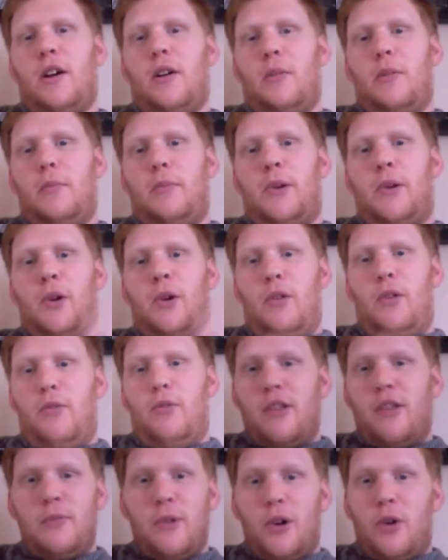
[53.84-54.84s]
purely
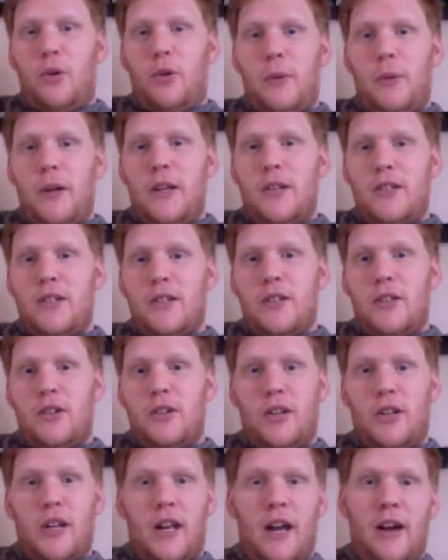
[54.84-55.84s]
rhythmical piece, you could